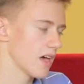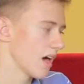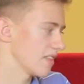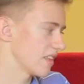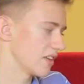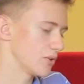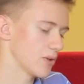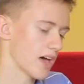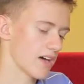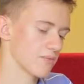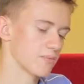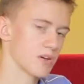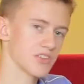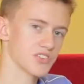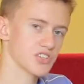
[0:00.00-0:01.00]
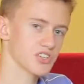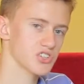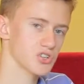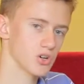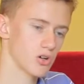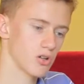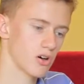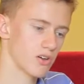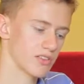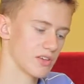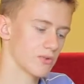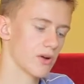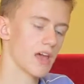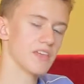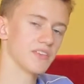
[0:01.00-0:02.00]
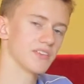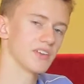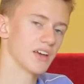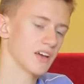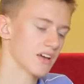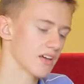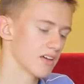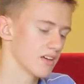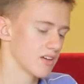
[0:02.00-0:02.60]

And then you have pitch control on the right stick,